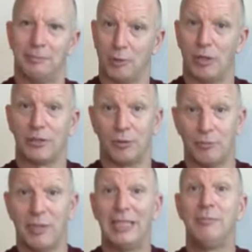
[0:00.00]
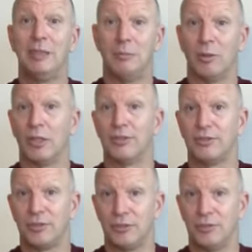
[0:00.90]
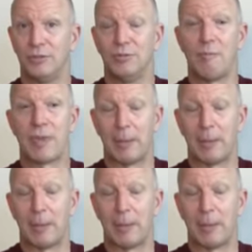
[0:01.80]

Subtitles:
brought or may be brought to